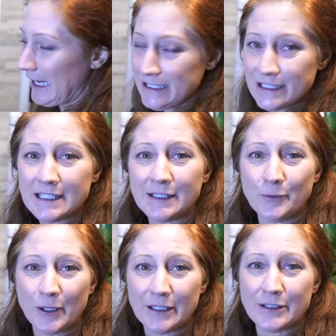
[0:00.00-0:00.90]
I just didn't
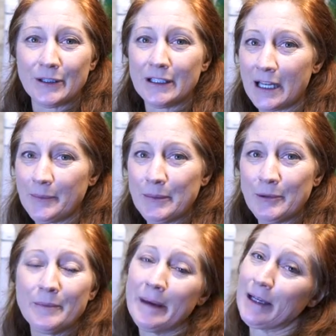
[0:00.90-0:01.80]
want to do it. A lot of
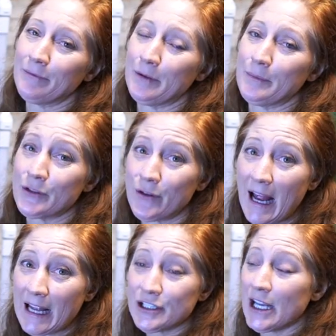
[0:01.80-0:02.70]
people make them from
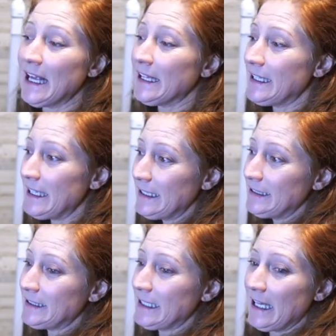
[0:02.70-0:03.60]
scratch.
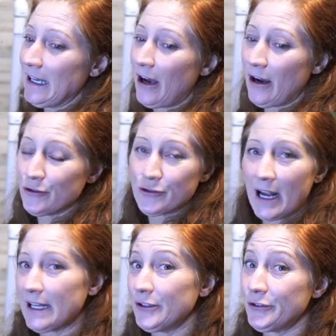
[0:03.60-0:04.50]
These are
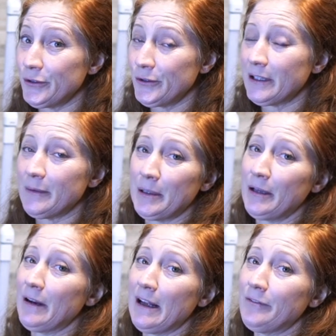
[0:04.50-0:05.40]
tried and true. They've been
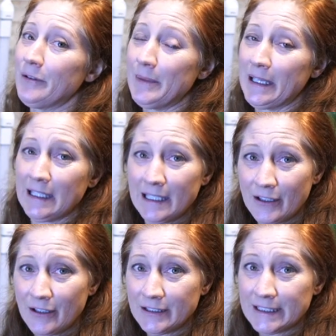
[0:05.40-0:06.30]
around for many
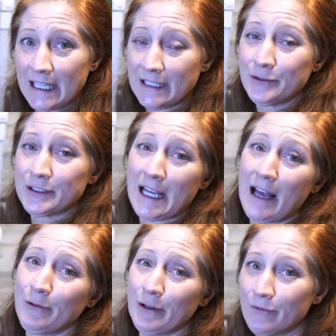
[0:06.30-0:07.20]
years. I used to
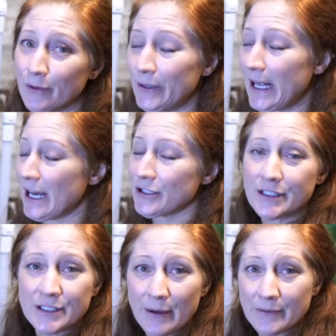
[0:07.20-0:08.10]
have one in Florida
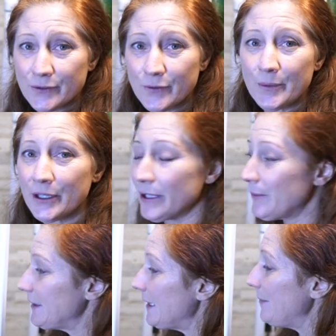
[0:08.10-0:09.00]
actually, so I was familiar
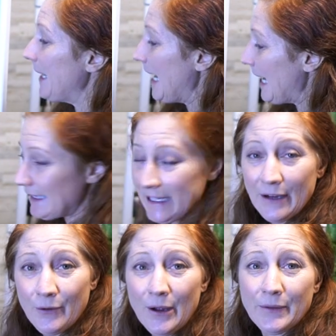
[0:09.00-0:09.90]
with them and they
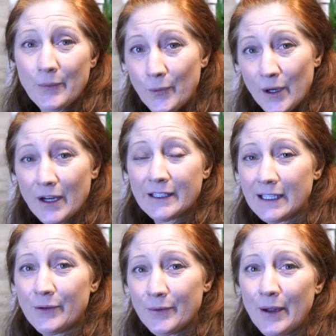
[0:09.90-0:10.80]
grow, they work,
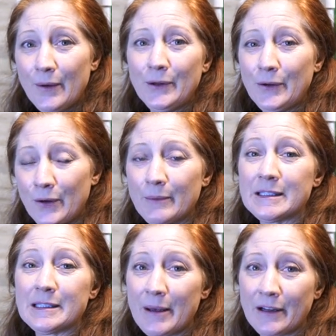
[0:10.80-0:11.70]
they grow an
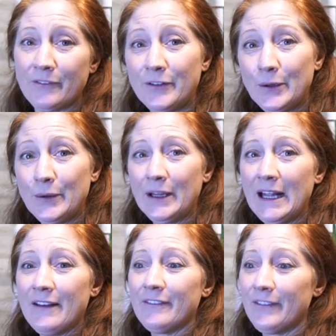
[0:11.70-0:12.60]
enormous amount of food
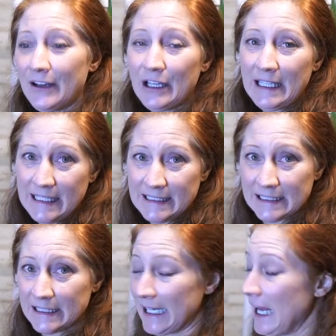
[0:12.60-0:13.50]
very
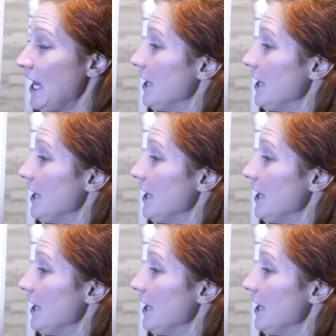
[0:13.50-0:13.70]
easily.